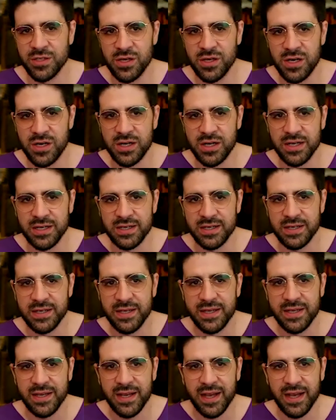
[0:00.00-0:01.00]
along,
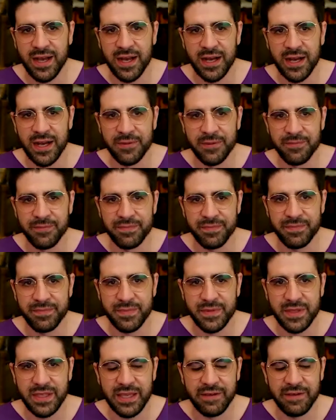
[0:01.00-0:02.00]
um,
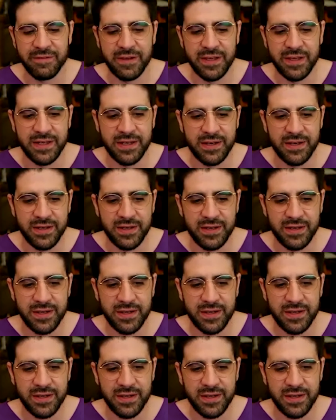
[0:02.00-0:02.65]
given